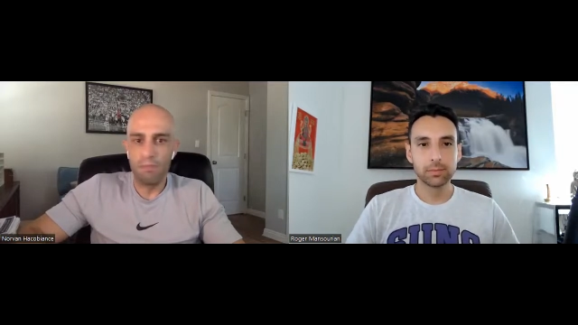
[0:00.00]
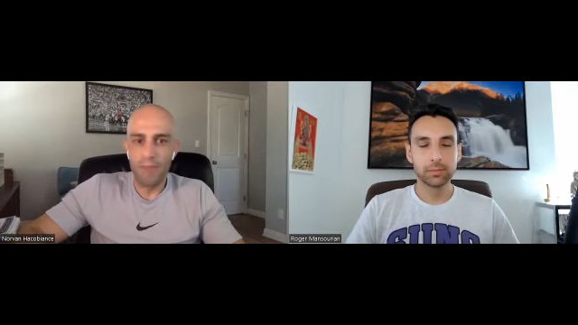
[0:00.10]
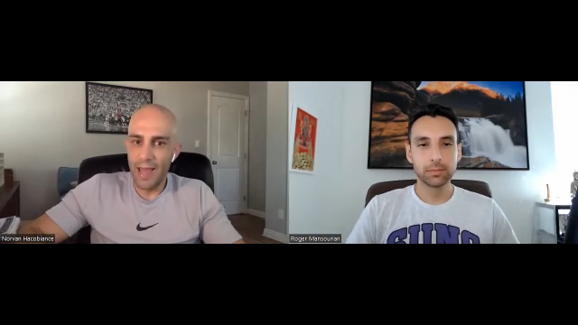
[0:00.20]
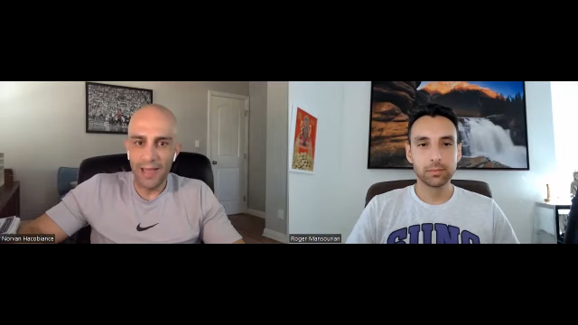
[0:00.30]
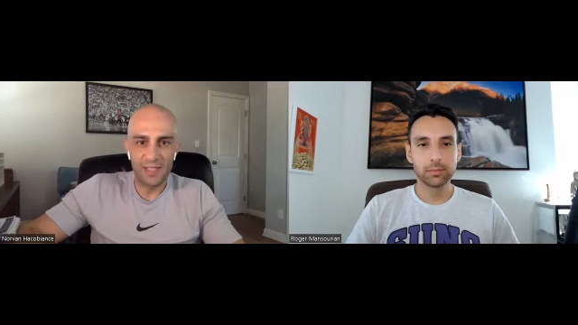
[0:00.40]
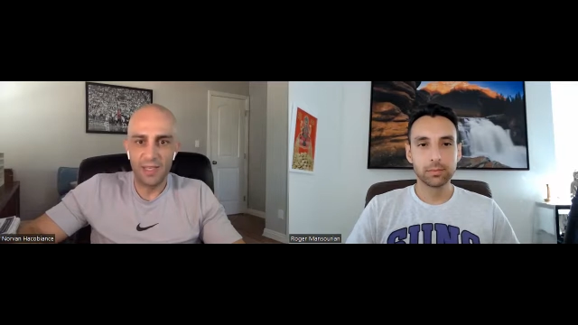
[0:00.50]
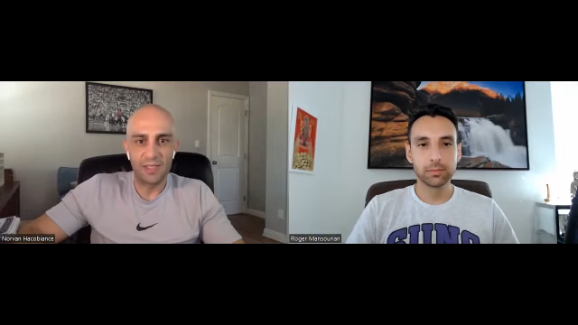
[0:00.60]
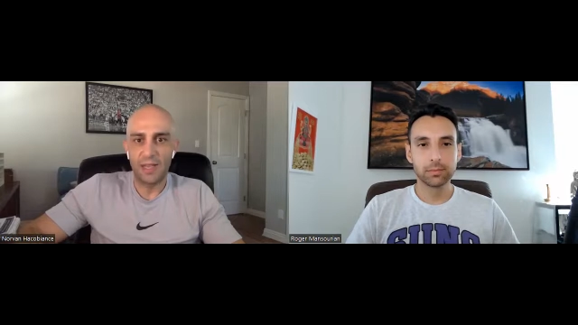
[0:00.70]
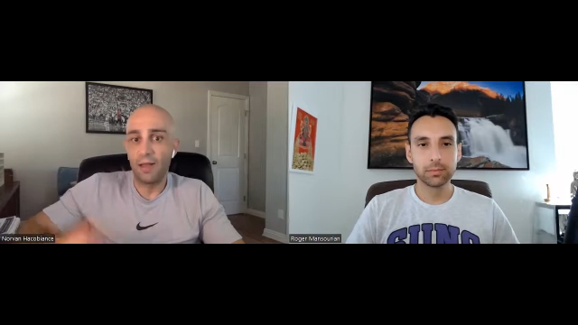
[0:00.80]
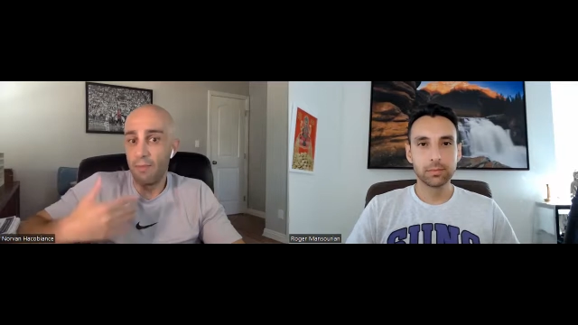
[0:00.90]

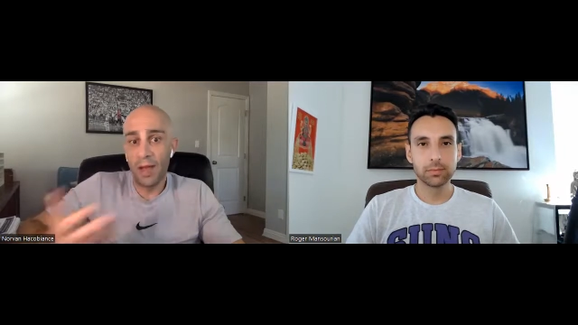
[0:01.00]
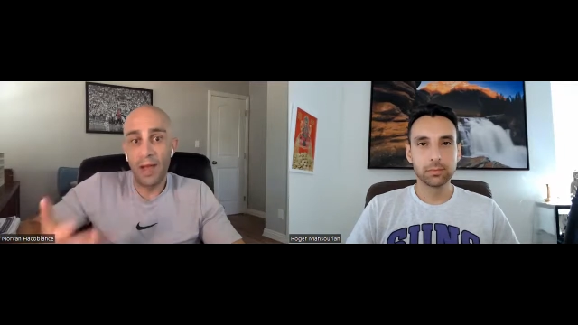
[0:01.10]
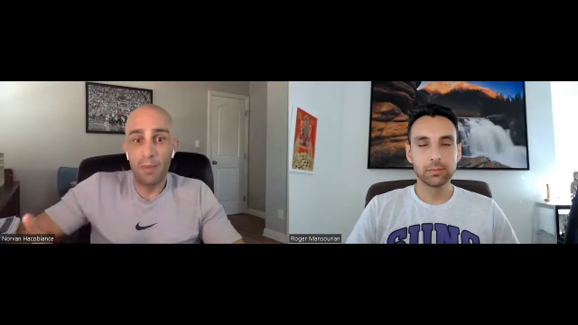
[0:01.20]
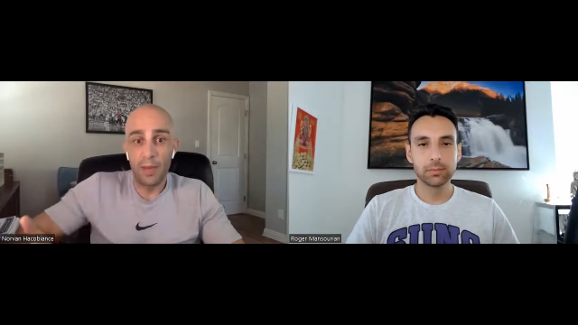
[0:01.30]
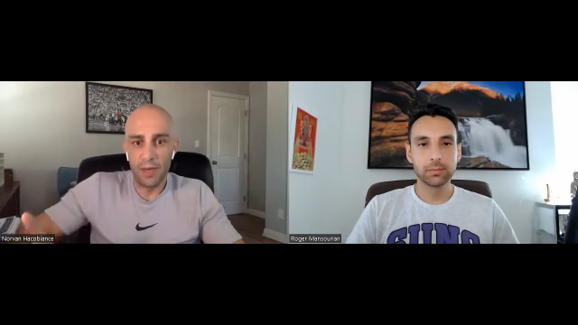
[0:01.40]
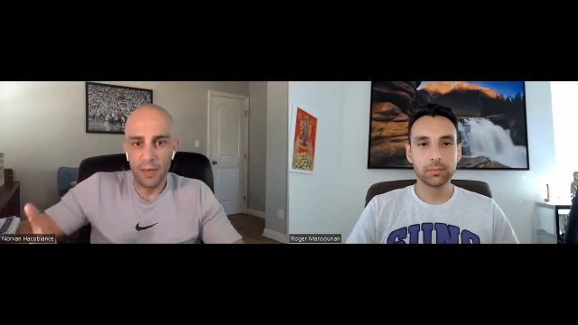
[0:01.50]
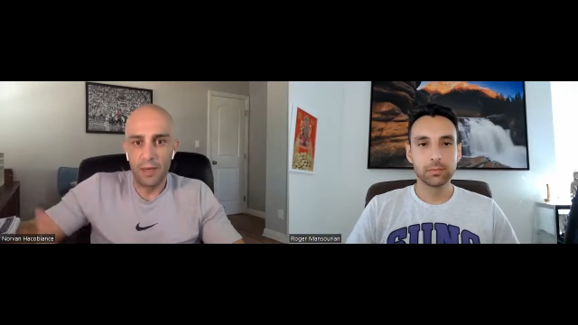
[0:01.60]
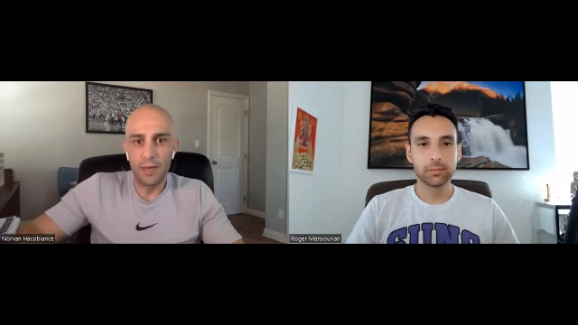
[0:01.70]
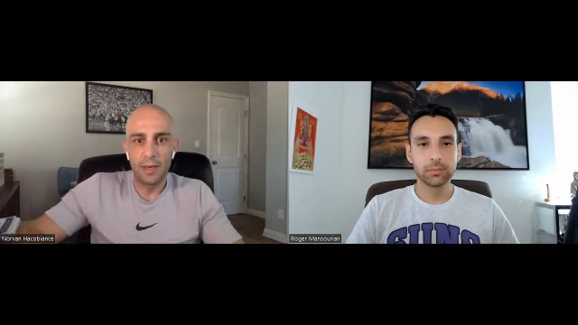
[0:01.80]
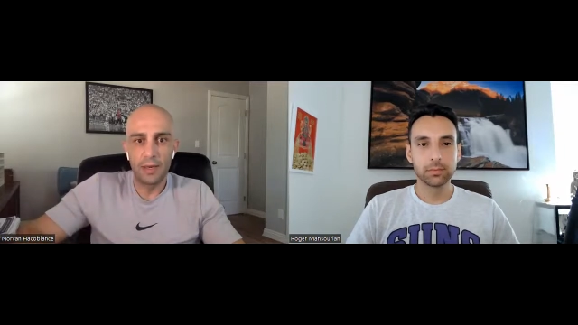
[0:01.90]
Speaker 1: nasty as in my
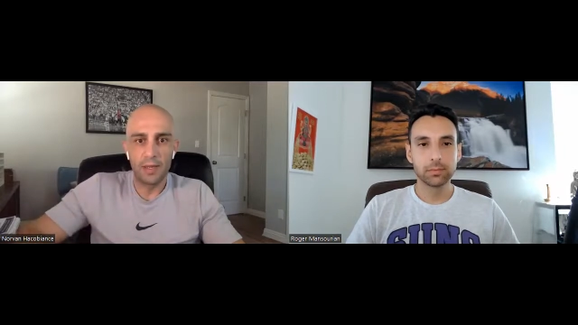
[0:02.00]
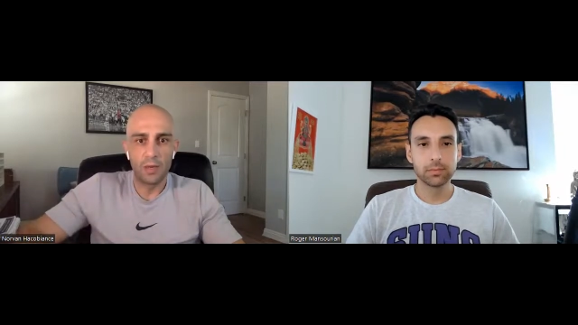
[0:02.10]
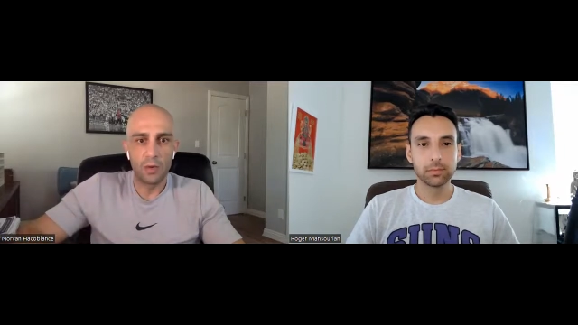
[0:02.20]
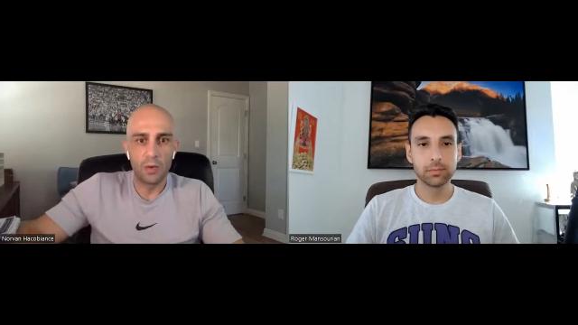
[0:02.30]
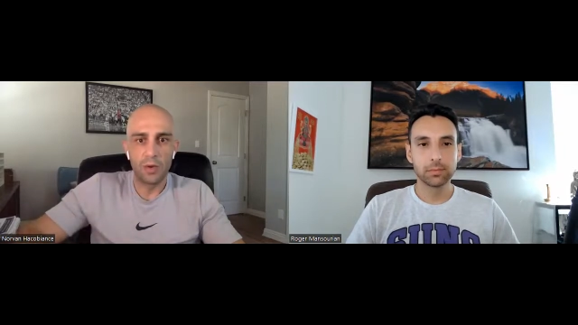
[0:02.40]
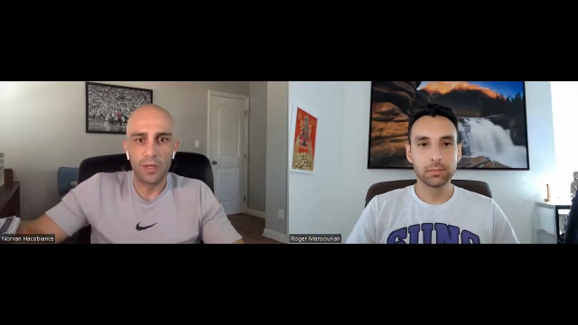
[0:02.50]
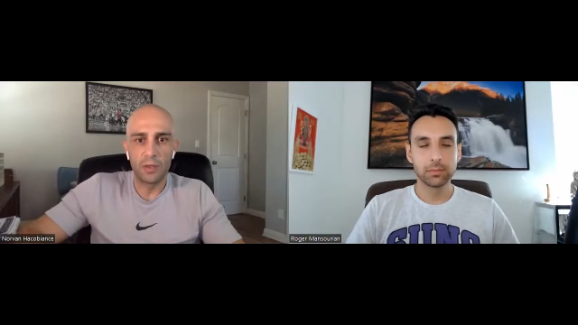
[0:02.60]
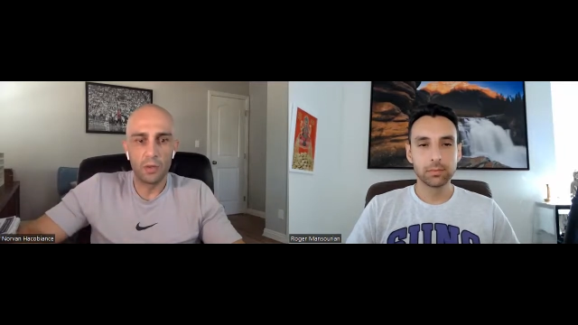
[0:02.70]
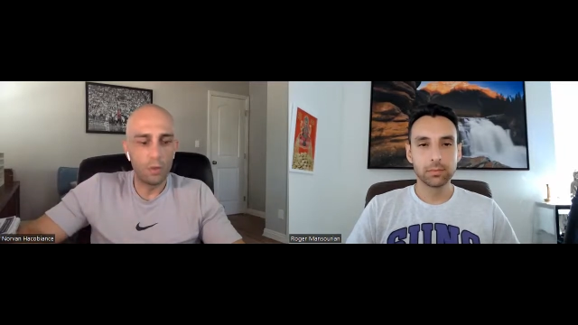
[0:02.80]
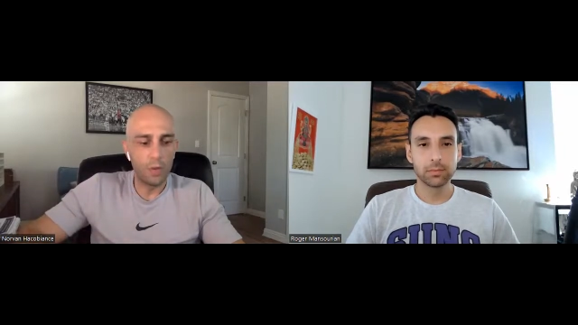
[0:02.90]
opinion, and I think you agree
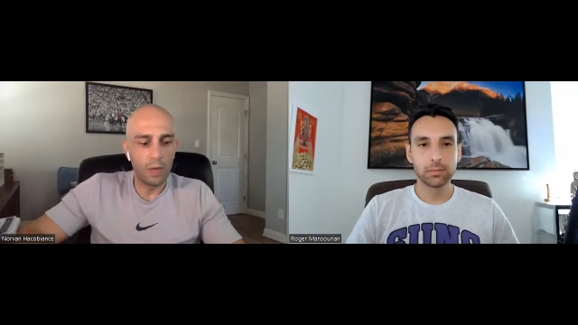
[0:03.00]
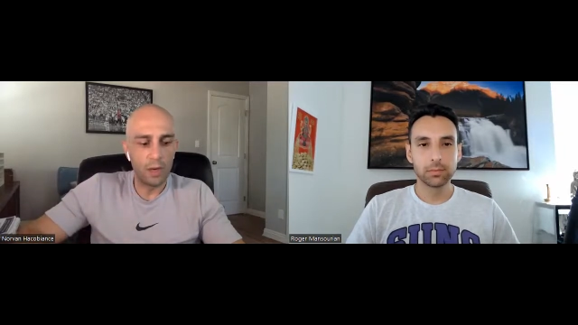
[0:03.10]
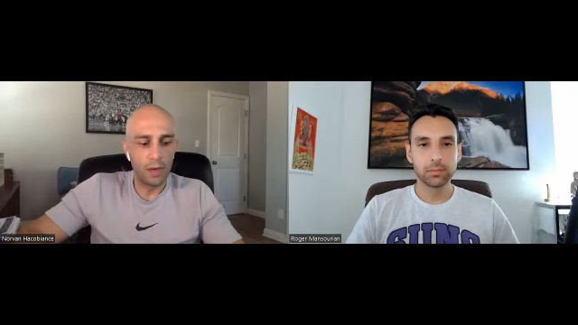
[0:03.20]
too,